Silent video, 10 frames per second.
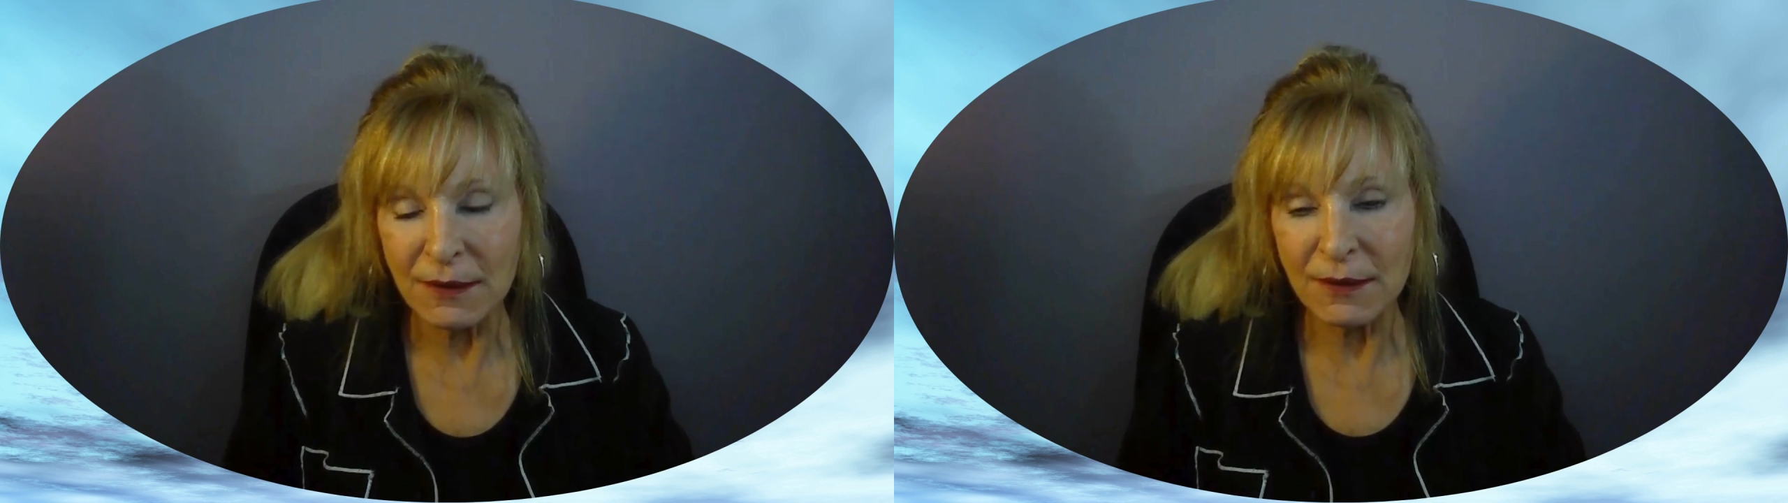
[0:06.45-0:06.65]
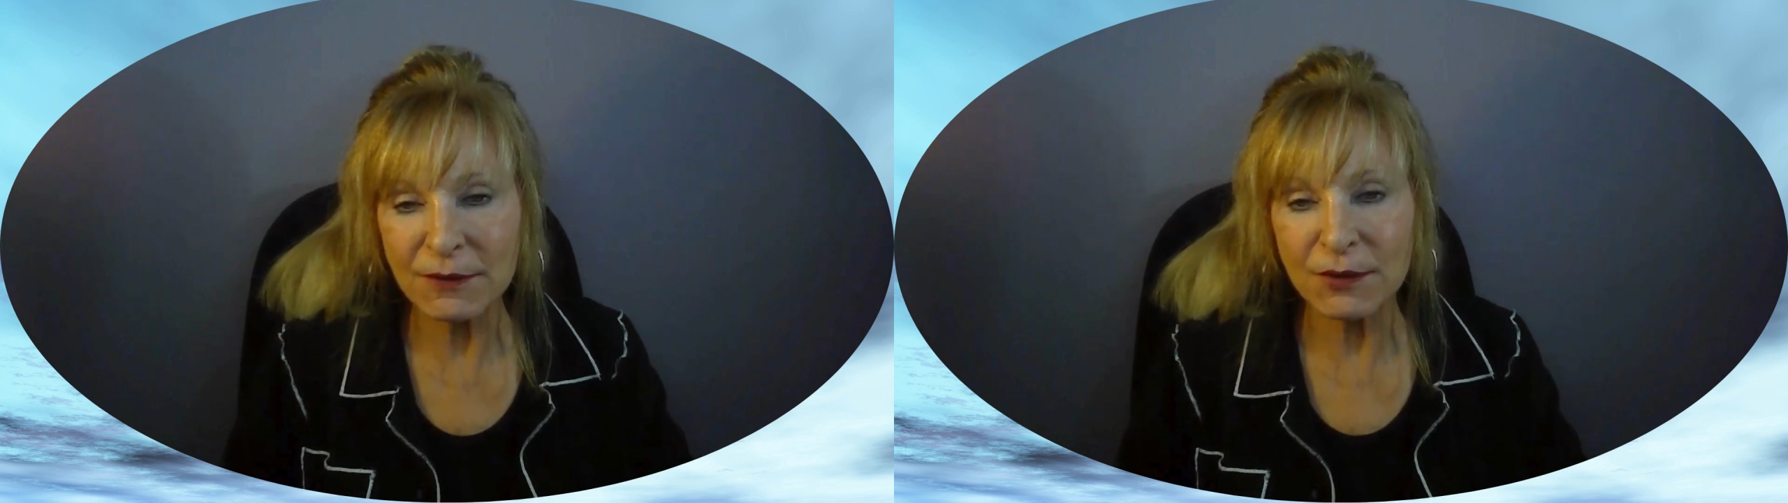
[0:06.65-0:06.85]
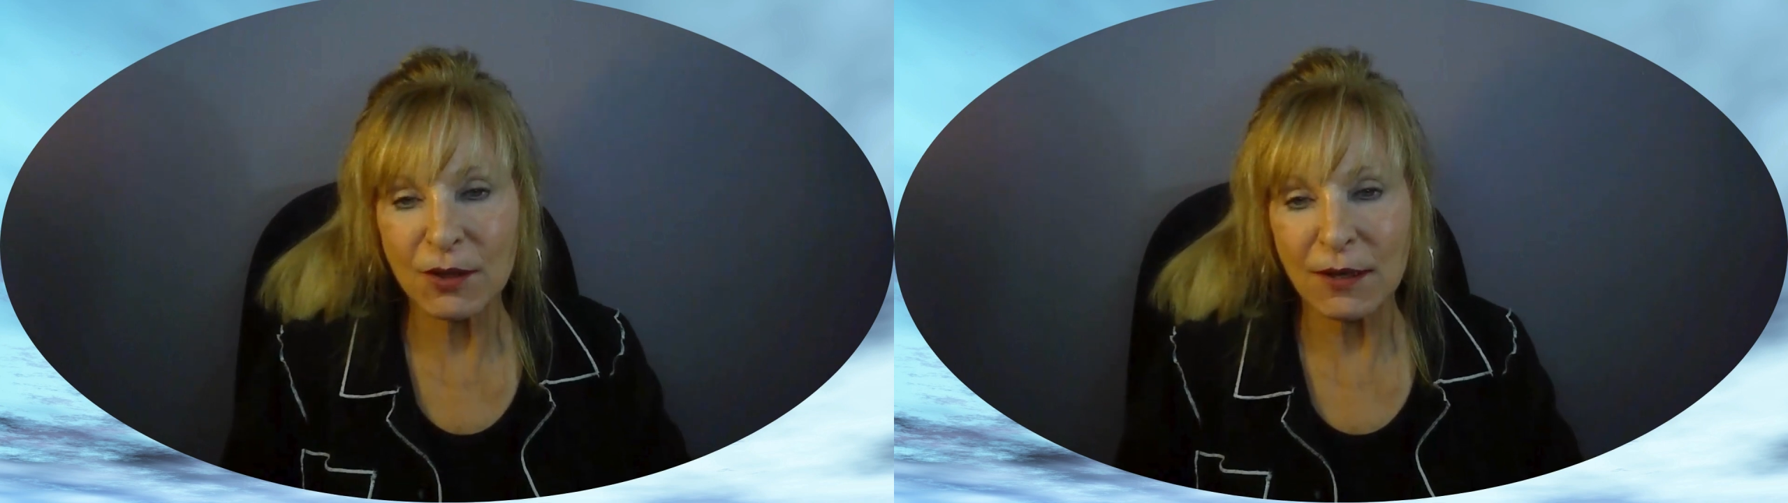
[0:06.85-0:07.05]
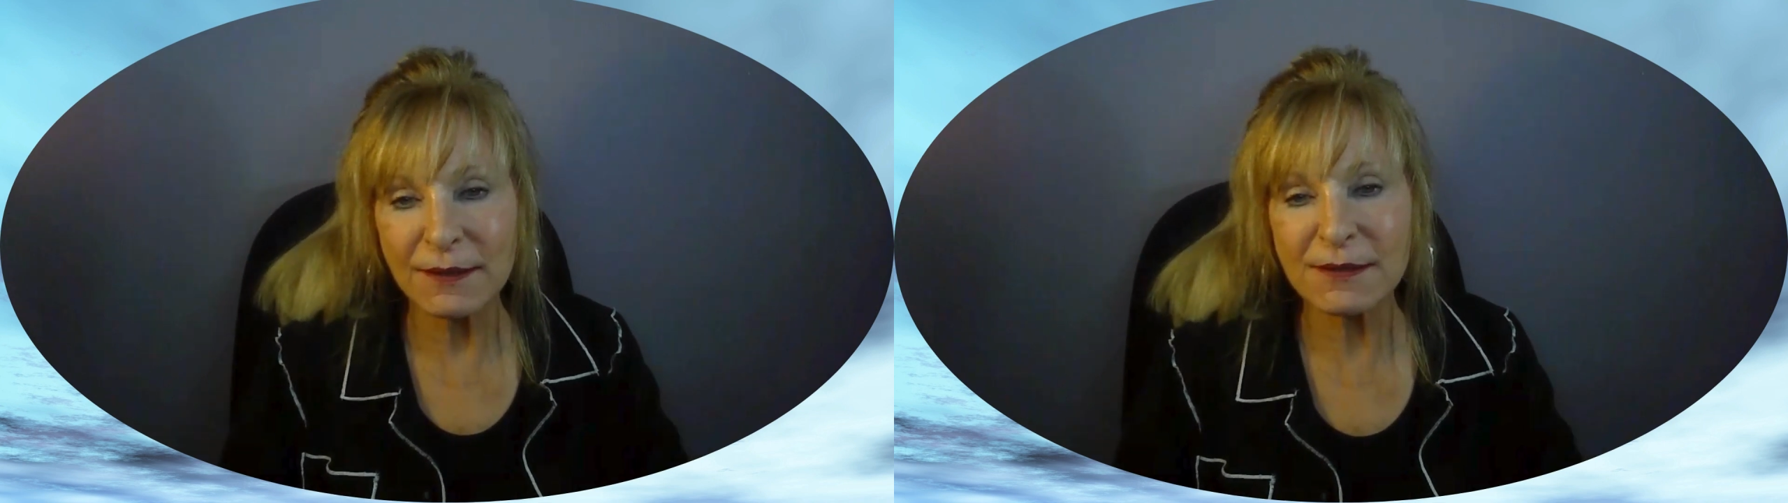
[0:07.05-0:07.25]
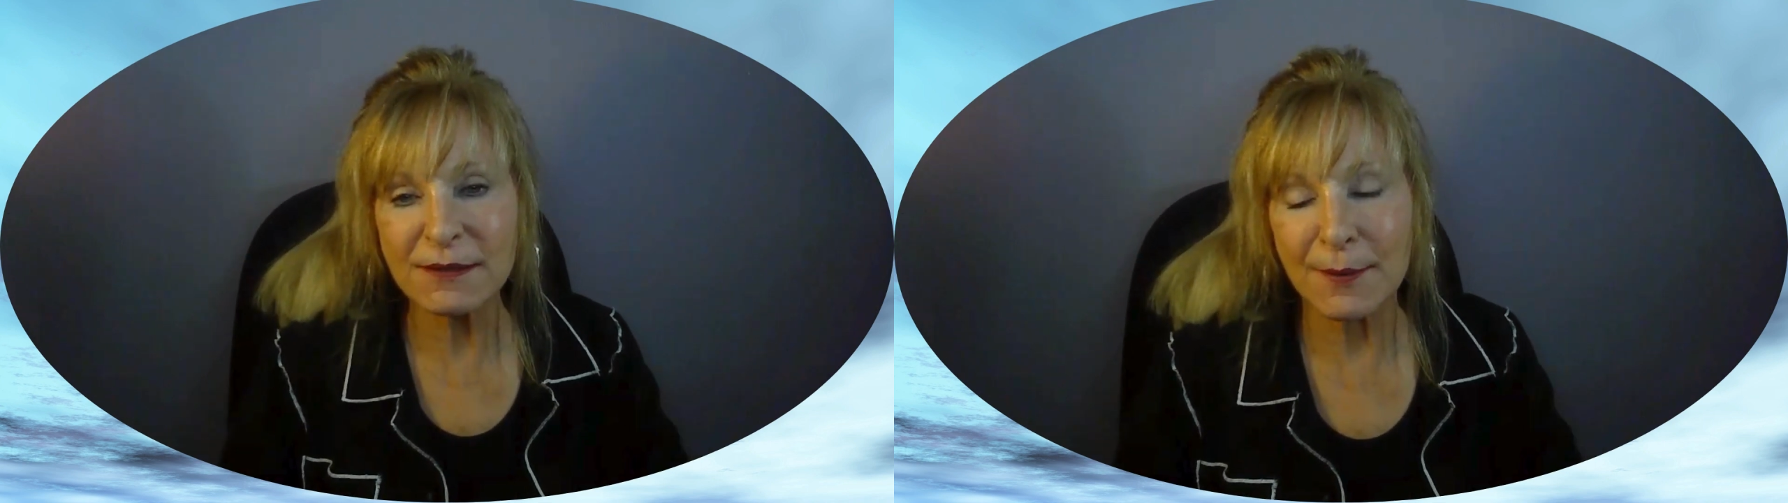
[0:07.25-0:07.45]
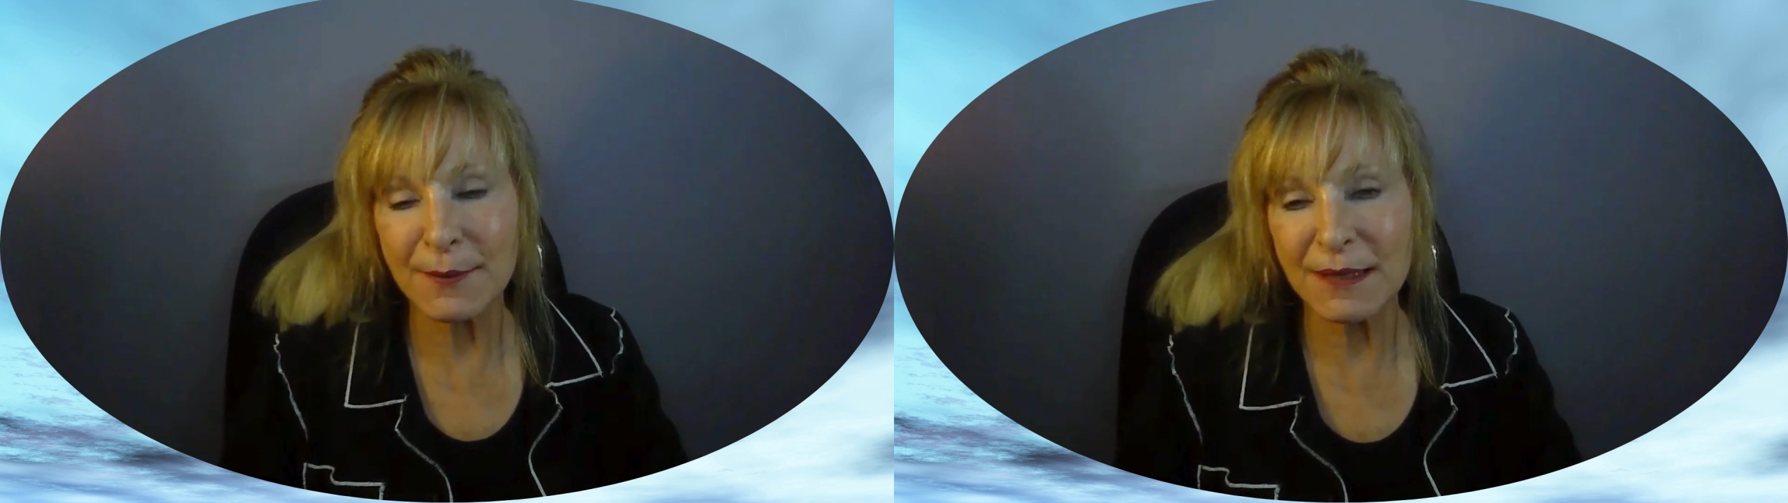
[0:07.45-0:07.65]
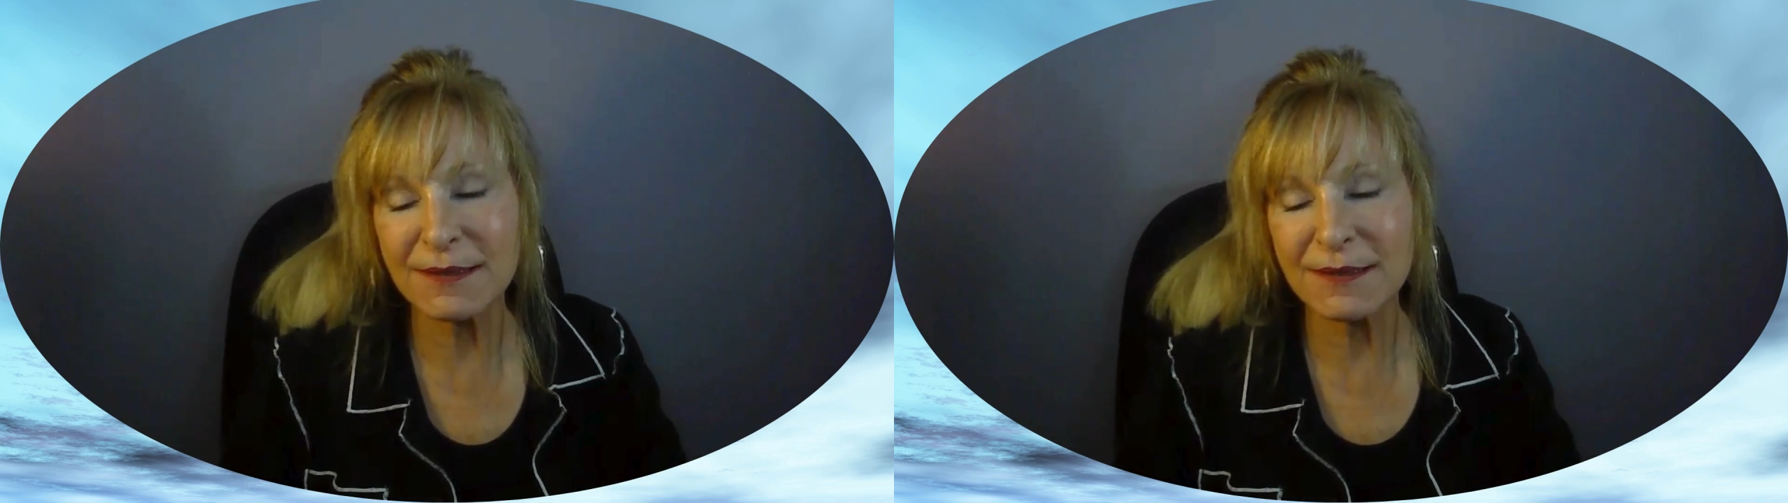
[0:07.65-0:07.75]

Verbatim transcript: on God is coming